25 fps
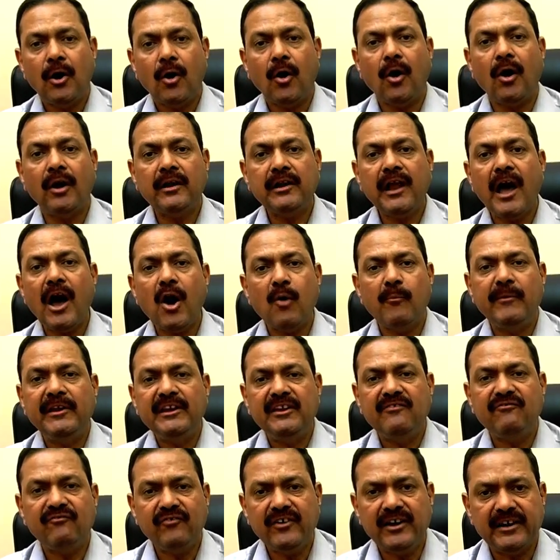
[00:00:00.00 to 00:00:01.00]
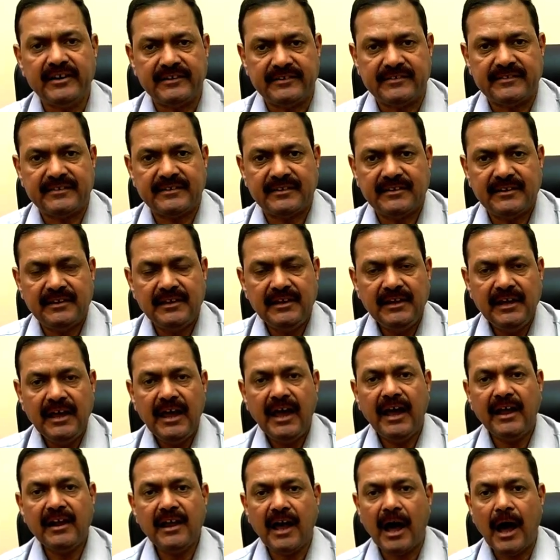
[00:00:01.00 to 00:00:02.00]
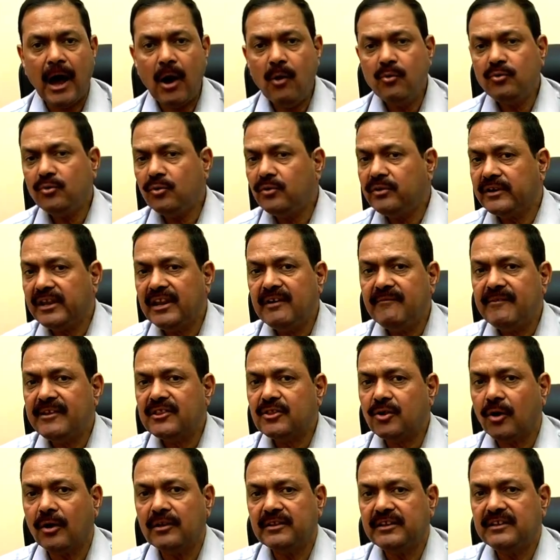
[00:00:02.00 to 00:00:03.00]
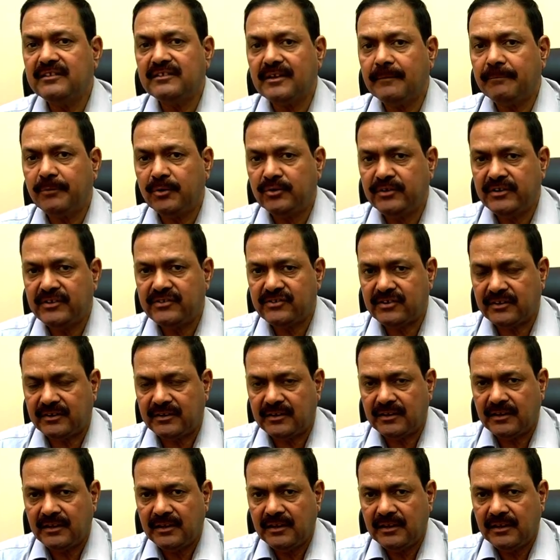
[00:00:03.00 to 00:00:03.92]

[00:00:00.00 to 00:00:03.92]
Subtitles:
on how many fronts, and how to deal with all these opposition.